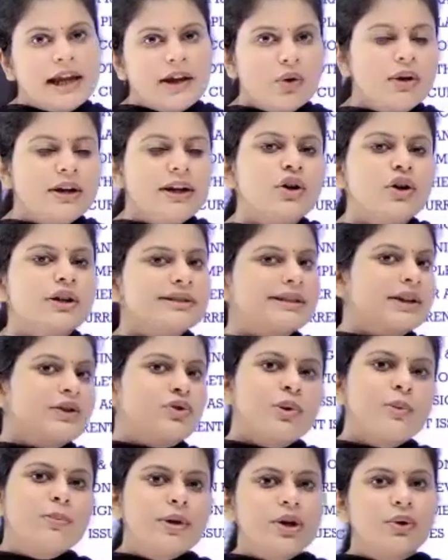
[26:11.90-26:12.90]
A only or
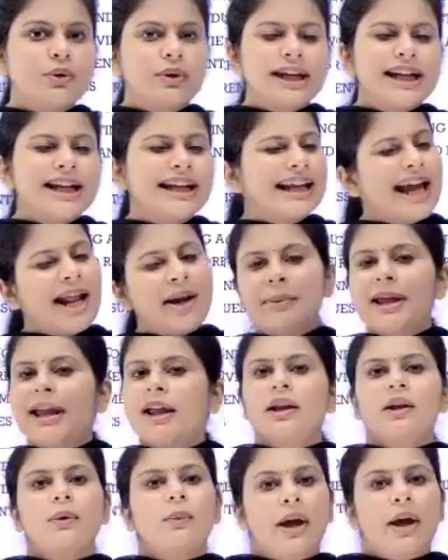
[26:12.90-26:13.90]
section B only, it can be
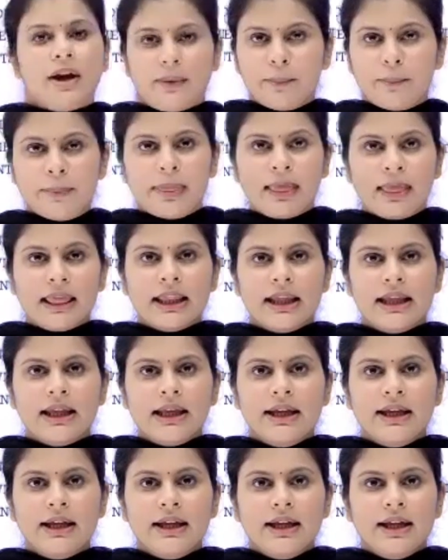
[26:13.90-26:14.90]
anywhere.
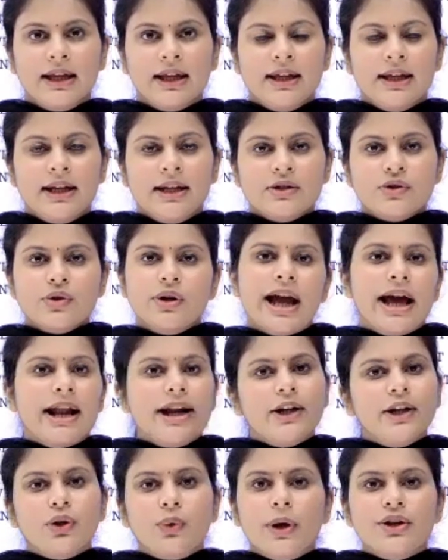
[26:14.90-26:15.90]
So
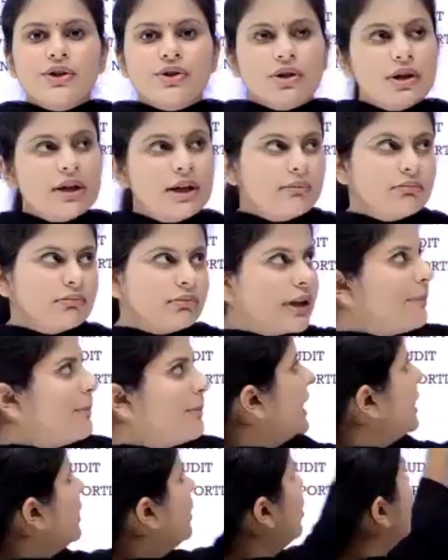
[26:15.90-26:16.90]
direct question, they
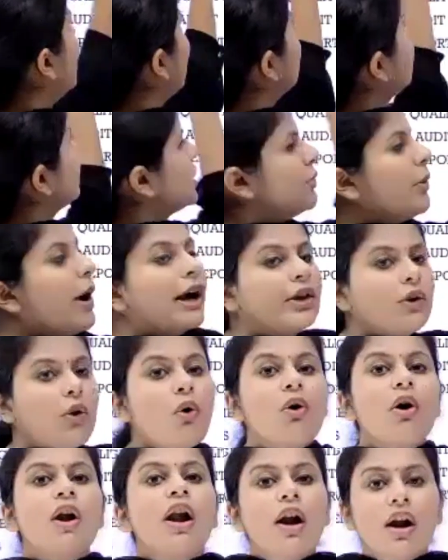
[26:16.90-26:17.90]
might not ask you at
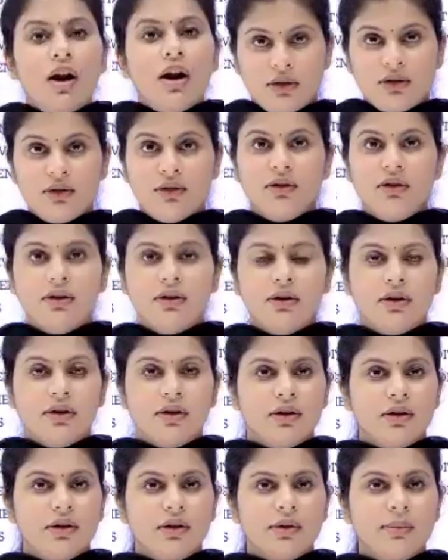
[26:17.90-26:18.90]
all,
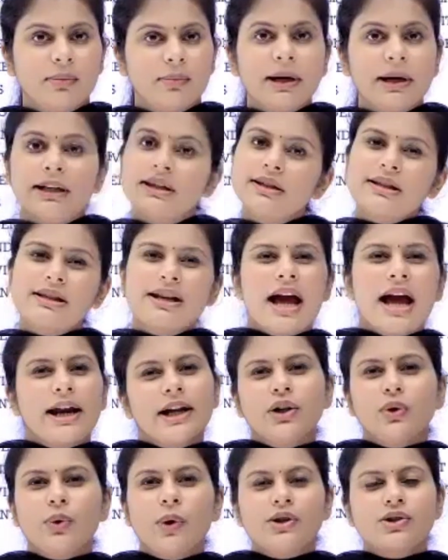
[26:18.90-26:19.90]
but this
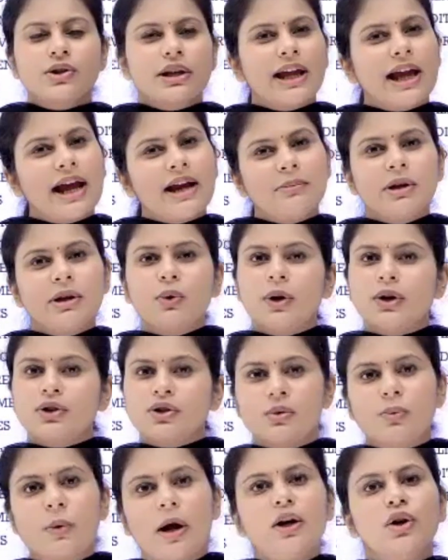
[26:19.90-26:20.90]
direct question can be in
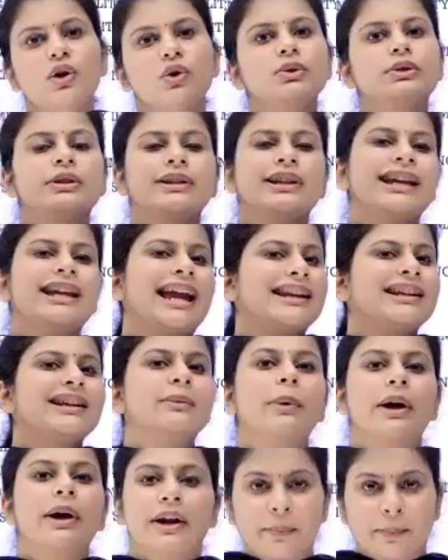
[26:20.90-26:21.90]
question 1, 2, 3,
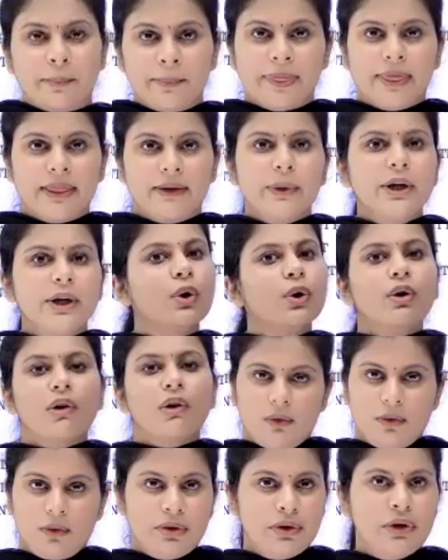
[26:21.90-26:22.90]
anywhere. We don't
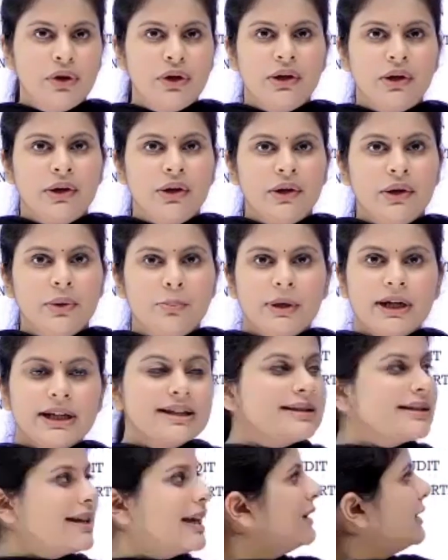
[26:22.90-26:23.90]
know. But
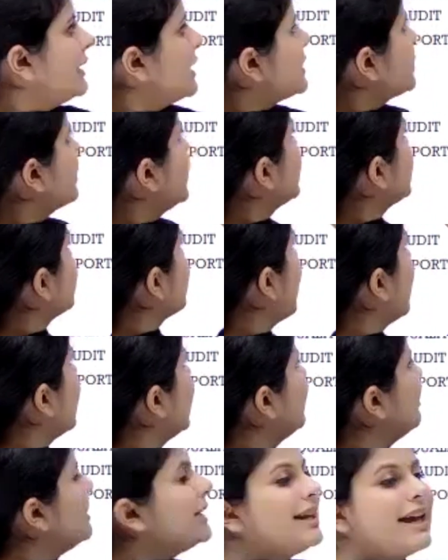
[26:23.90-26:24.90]
this ethics will
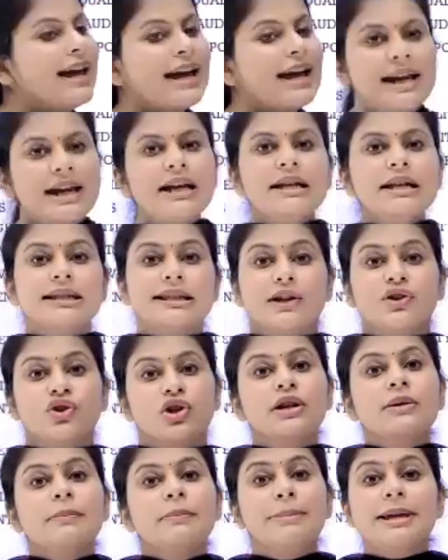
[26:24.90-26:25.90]
surely be there in
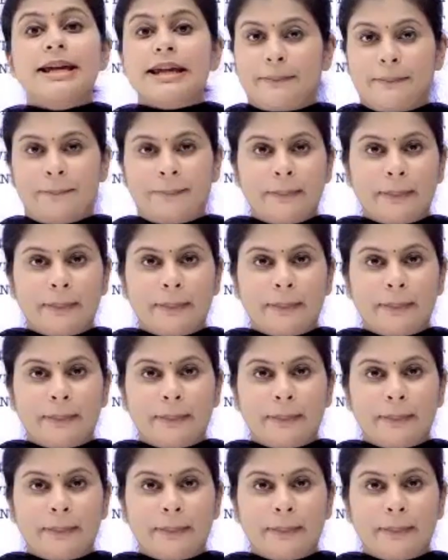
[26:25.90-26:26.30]
section B.